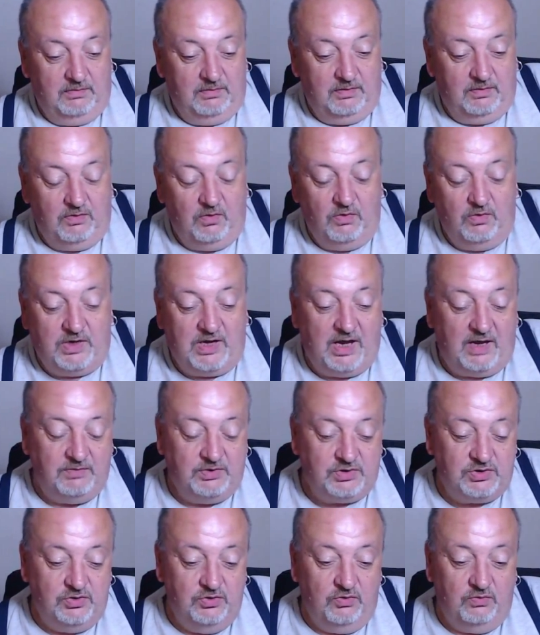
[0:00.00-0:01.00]
all
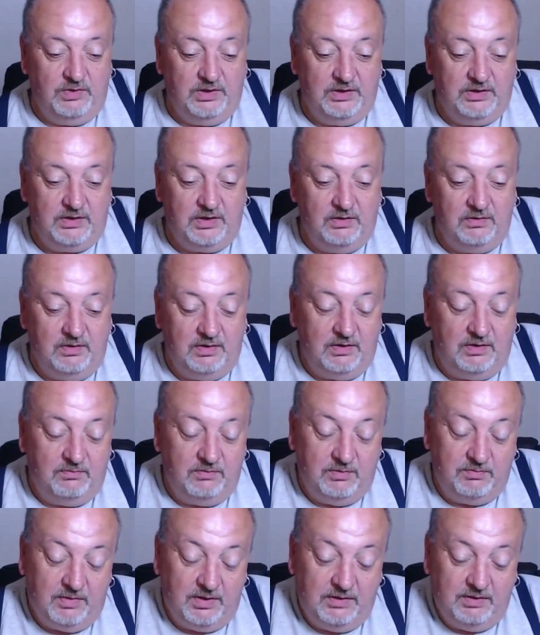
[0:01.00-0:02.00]
cameras normally
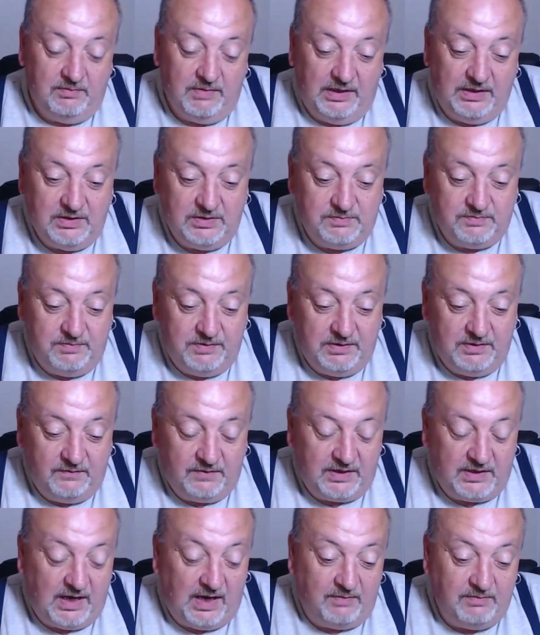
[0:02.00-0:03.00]
do, makers of
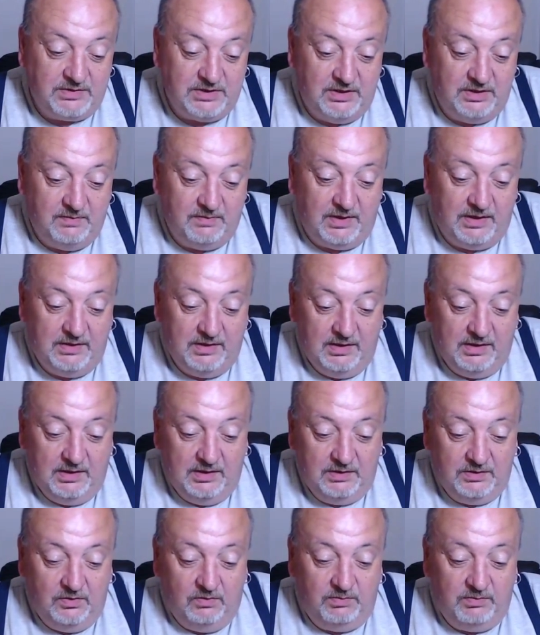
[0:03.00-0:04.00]
the cameras anyway,
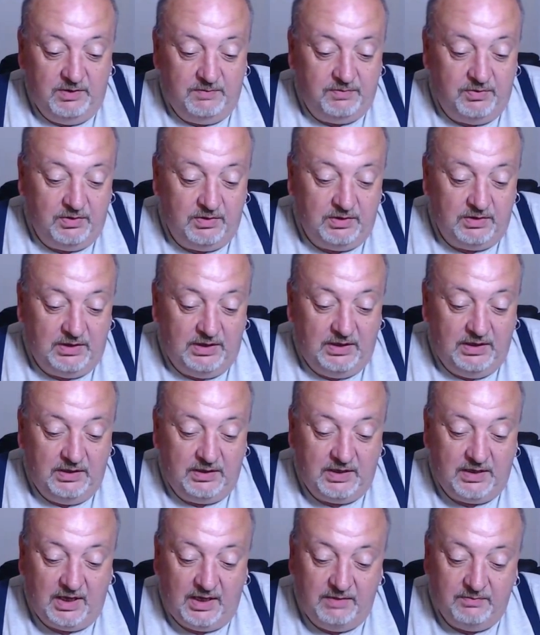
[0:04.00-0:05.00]
normally put the
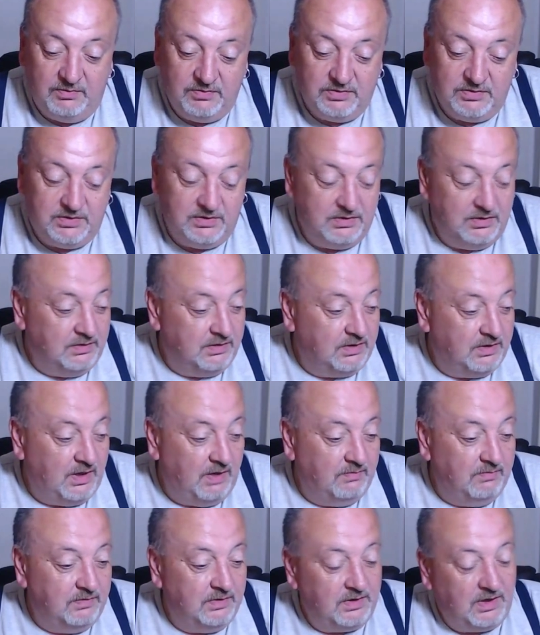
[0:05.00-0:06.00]
cables
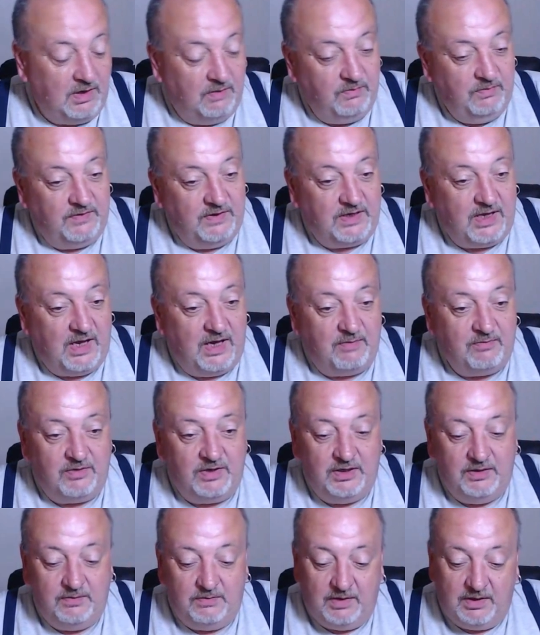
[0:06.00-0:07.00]
come with your camera
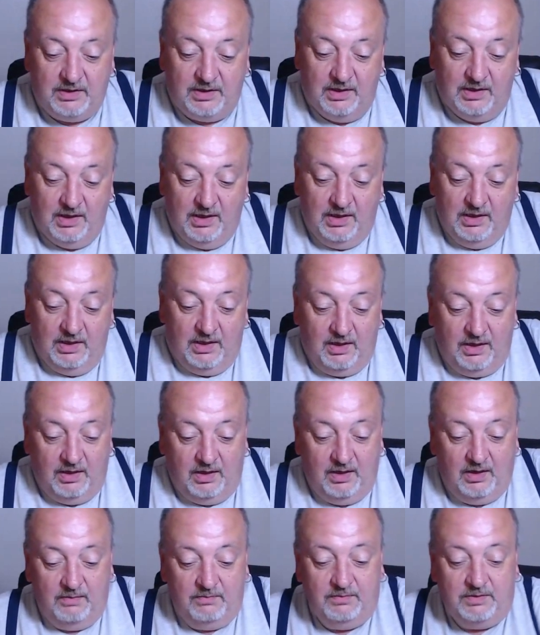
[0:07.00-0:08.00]
anyway.
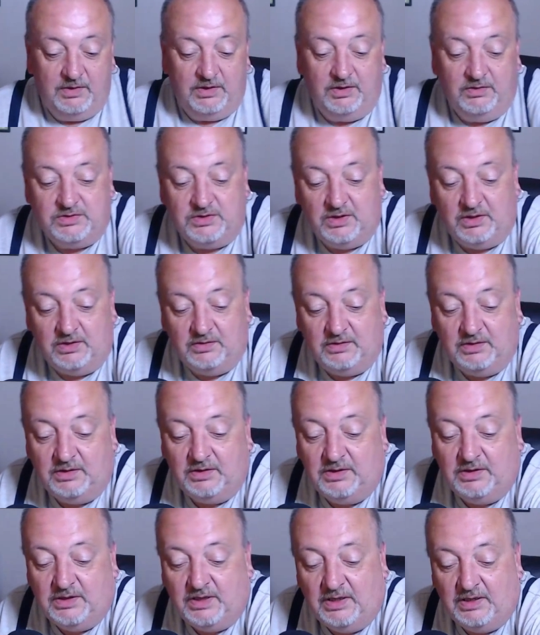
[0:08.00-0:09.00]
Use
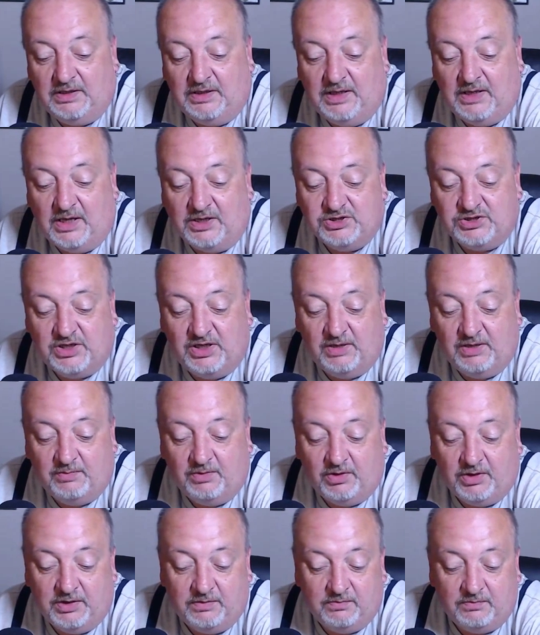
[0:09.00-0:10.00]
the
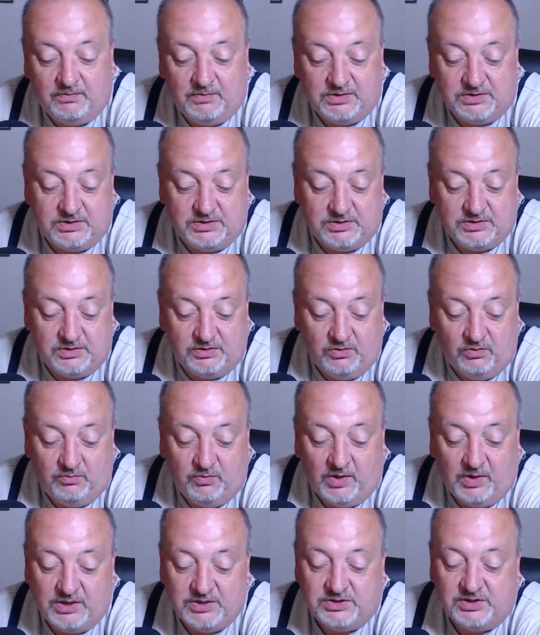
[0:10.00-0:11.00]
HDMI, which is the normal
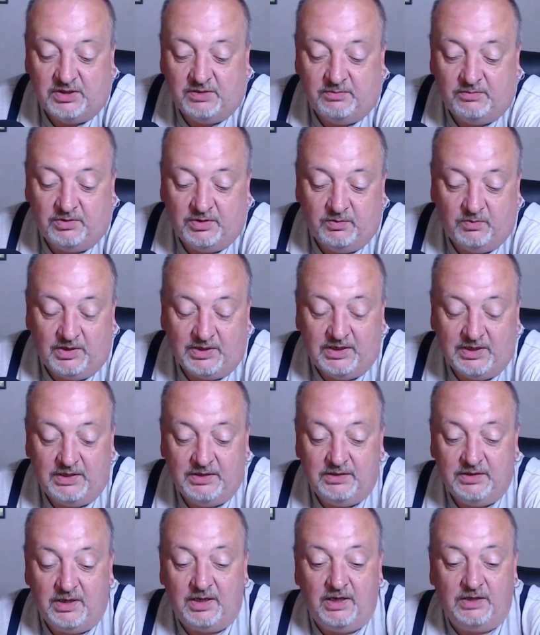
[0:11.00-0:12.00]
HDMI one
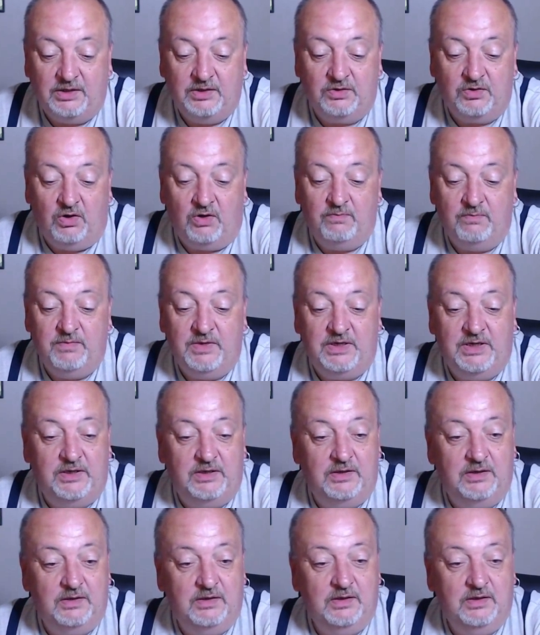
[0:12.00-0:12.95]
end, and you've got a mini